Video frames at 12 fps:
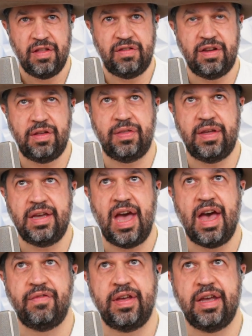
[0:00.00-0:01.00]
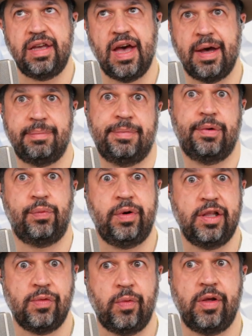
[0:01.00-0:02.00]
Do you think having
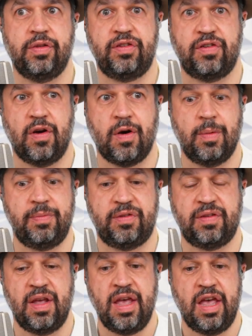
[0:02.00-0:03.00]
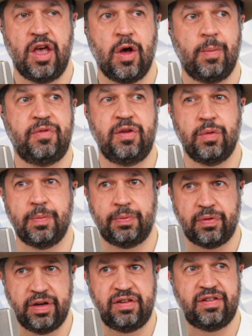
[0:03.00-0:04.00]
real-world jobs helps you
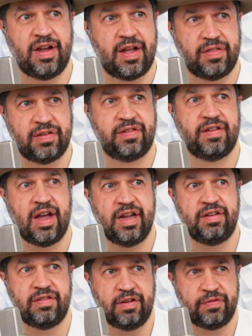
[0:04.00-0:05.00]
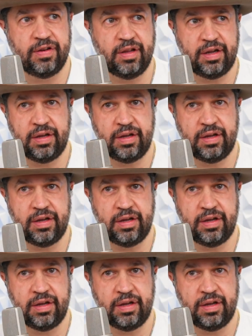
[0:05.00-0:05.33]
appreciate the stage differently?